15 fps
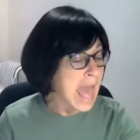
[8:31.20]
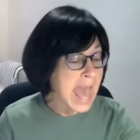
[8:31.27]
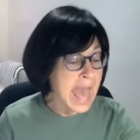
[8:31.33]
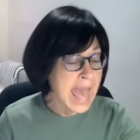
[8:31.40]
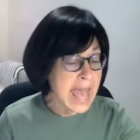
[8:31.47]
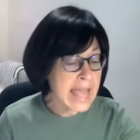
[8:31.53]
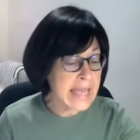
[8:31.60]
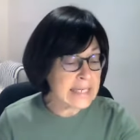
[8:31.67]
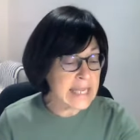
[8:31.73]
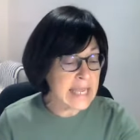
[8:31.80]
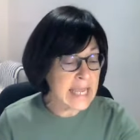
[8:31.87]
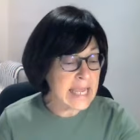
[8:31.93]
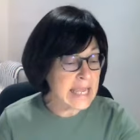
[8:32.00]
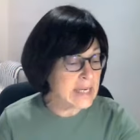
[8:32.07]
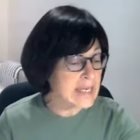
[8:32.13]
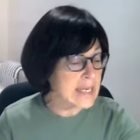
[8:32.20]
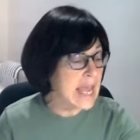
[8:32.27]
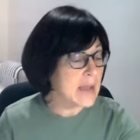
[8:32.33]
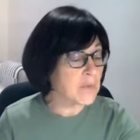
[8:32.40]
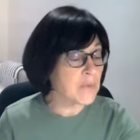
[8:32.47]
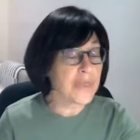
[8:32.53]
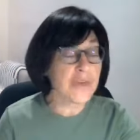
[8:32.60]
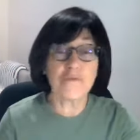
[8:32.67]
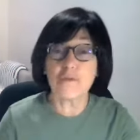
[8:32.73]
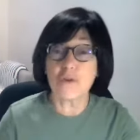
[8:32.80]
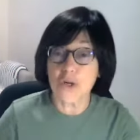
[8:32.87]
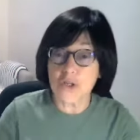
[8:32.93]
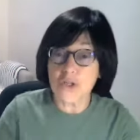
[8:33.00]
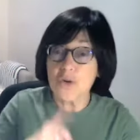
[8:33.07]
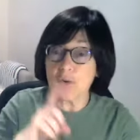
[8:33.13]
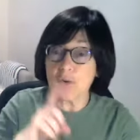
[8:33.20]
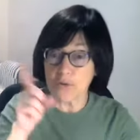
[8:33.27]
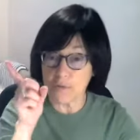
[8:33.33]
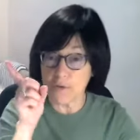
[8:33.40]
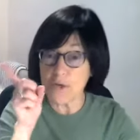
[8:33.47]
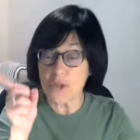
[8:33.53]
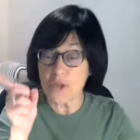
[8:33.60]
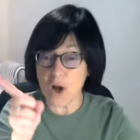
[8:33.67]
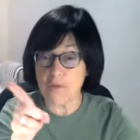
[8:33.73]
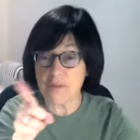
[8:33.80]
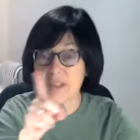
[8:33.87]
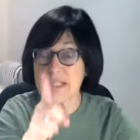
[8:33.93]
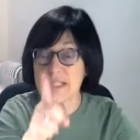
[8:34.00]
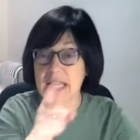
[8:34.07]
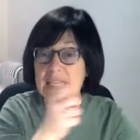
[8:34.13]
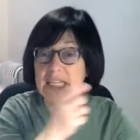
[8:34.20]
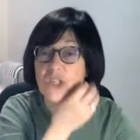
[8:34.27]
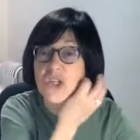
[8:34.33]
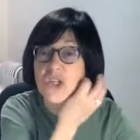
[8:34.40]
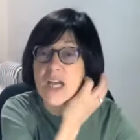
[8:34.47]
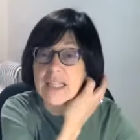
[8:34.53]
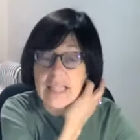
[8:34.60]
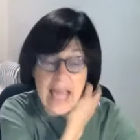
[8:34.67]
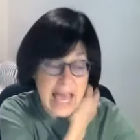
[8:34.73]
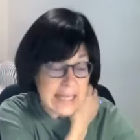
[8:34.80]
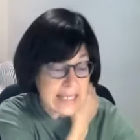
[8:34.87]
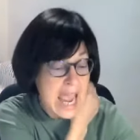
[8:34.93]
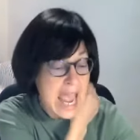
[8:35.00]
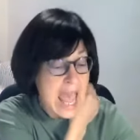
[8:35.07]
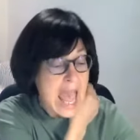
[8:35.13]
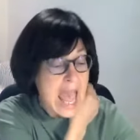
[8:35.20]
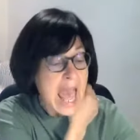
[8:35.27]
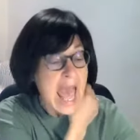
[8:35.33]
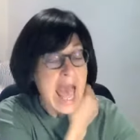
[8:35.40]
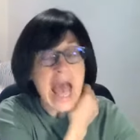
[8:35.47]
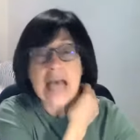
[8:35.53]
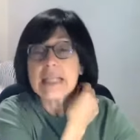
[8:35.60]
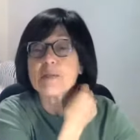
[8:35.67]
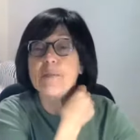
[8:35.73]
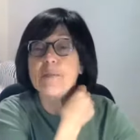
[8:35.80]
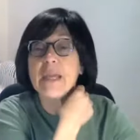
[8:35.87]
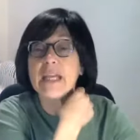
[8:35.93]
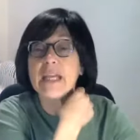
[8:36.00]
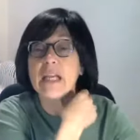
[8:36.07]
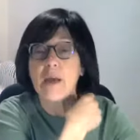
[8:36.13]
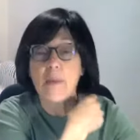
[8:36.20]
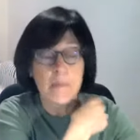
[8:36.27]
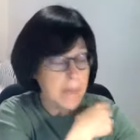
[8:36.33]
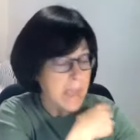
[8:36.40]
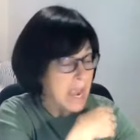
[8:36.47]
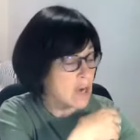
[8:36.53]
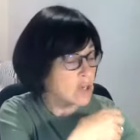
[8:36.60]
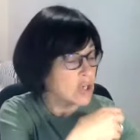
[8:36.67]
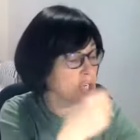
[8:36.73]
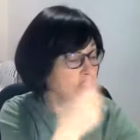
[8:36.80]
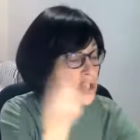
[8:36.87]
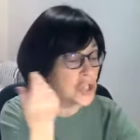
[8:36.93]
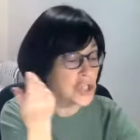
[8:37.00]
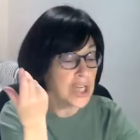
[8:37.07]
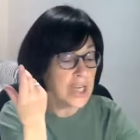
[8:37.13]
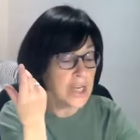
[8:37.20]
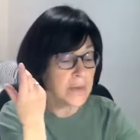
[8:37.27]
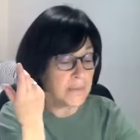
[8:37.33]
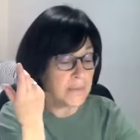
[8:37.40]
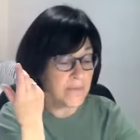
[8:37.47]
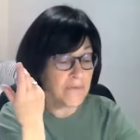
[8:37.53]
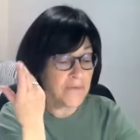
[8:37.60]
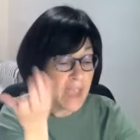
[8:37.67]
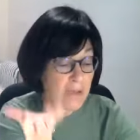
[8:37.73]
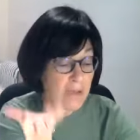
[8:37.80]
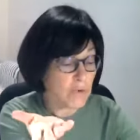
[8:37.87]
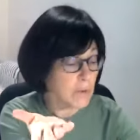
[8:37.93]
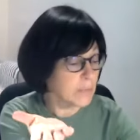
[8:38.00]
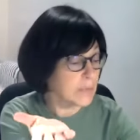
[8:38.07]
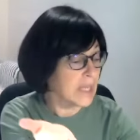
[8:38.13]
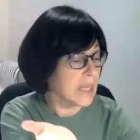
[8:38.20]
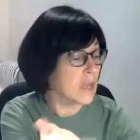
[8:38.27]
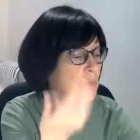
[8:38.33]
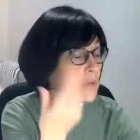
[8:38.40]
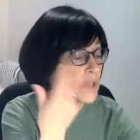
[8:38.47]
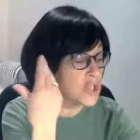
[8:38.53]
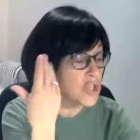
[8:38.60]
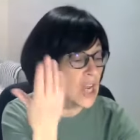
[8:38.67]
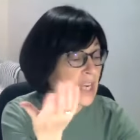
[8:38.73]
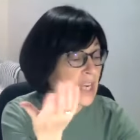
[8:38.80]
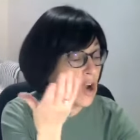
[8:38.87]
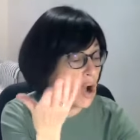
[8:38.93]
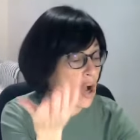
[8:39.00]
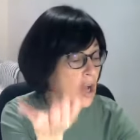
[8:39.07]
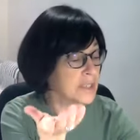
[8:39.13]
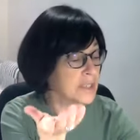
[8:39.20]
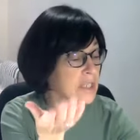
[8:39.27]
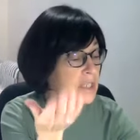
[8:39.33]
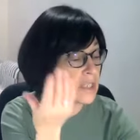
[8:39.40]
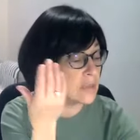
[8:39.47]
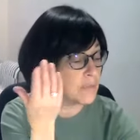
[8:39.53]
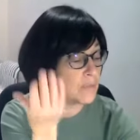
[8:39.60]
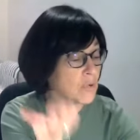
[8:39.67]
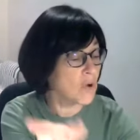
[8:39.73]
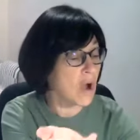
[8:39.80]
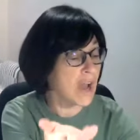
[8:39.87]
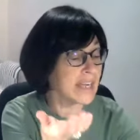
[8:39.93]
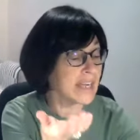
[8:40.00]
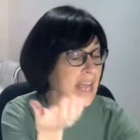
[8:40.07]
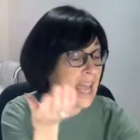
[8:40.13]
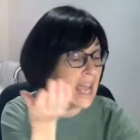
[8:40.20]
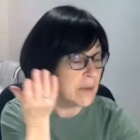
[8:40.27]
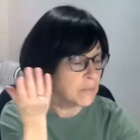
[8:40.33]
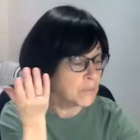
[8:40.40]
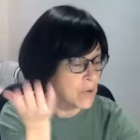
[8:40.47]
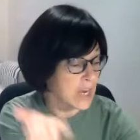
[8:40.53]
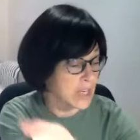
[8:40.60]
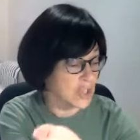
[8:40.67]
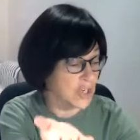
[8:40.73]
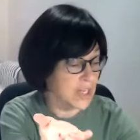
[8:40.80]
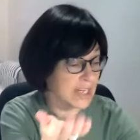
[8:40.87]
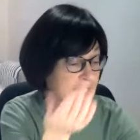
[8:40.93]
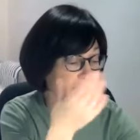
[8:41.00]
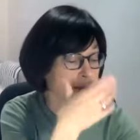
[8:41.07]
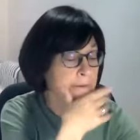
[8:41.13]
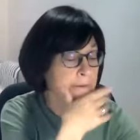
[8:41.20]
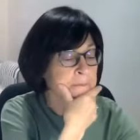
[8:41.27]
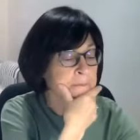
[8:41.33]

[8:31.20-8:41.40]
And it the first so her first novel, this Aisha at Last, has been compared she, favorably with Jane Austen's Pride and Prejudice.